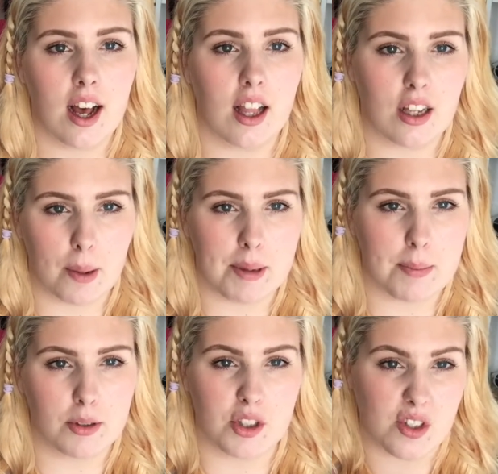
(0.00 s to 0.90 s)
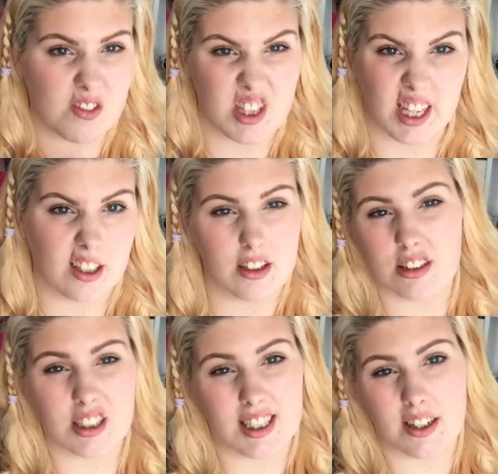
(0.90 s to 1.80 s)
A lot of people just think, oh,
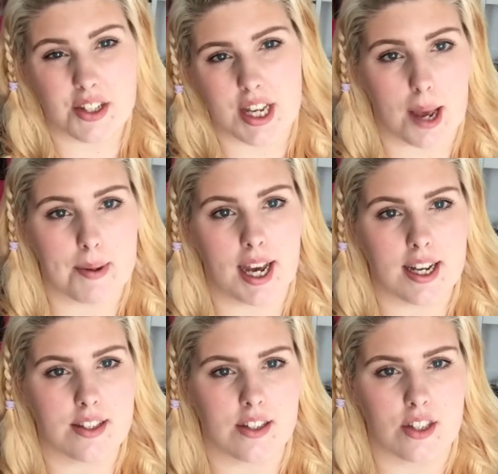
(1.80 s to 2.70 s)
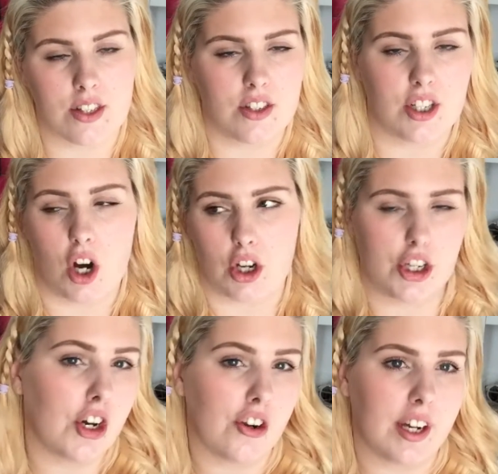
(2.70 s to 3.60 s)
you know, it's IBS, you can't
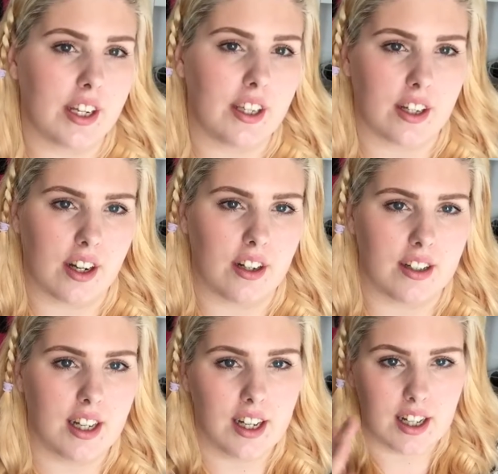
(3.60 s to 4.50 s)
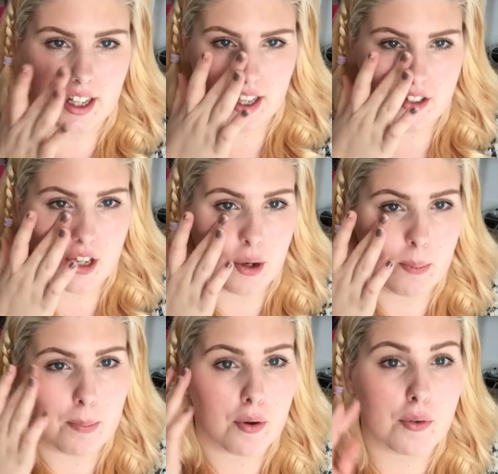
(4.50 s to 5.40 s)
cure it, there's no
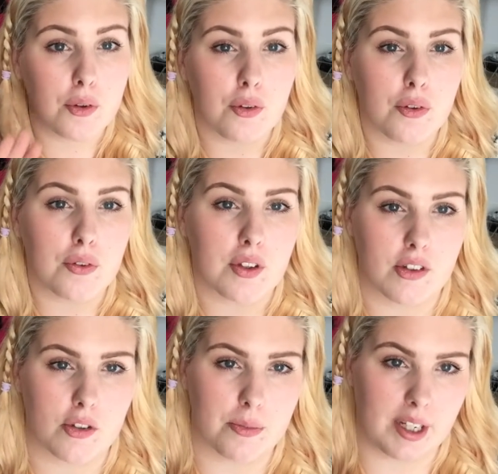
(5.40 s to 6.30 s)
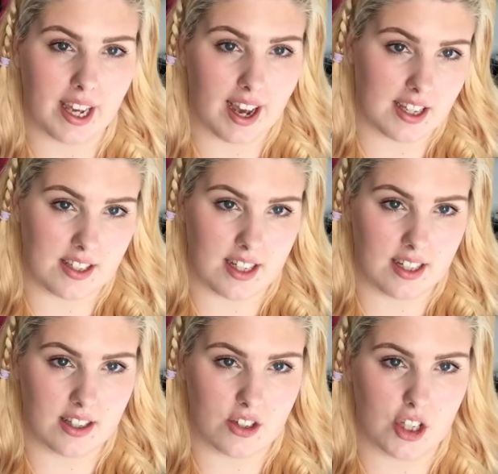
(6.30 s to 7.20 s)
proof that somebody has
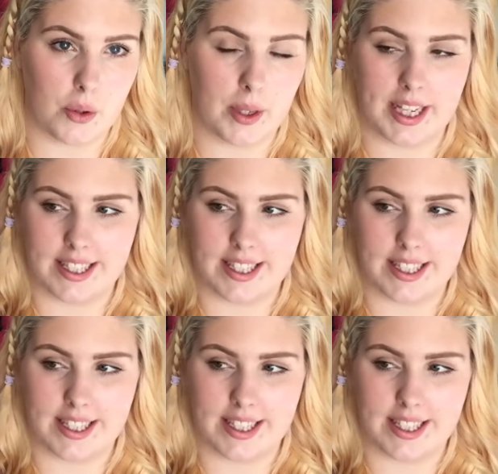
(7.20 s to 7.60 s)
it, there's no